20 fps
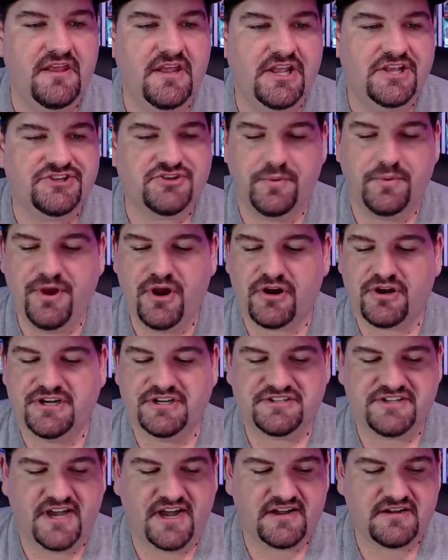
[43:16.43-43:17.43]
So we are going
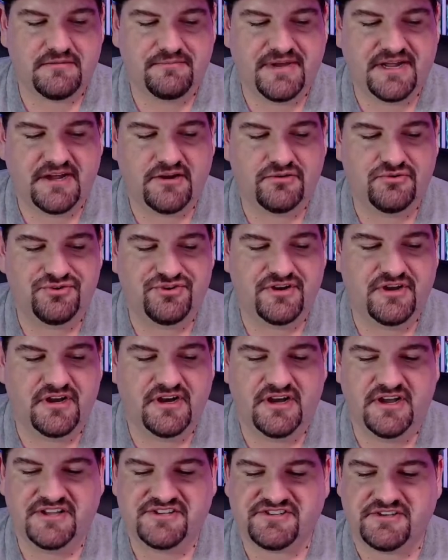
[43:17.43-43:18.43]
to talk about
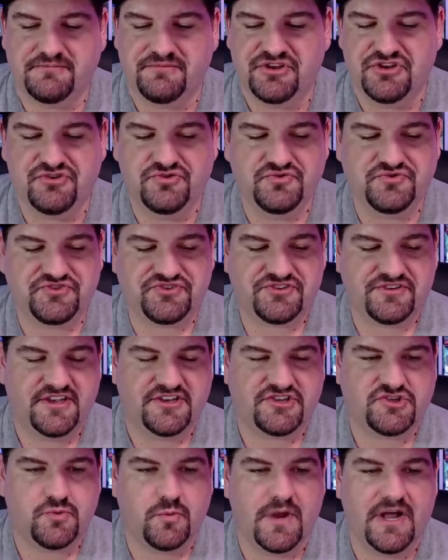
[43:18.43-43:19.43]
some news
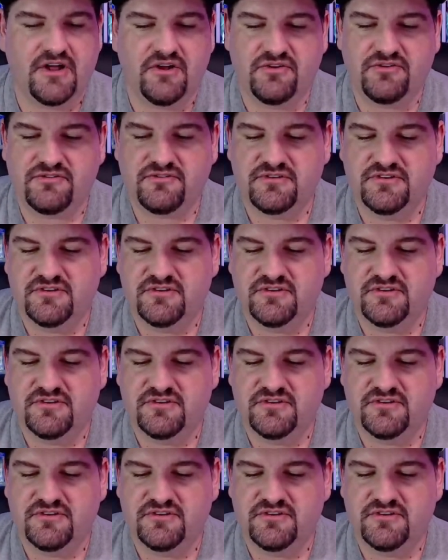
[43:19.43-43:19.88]
as well.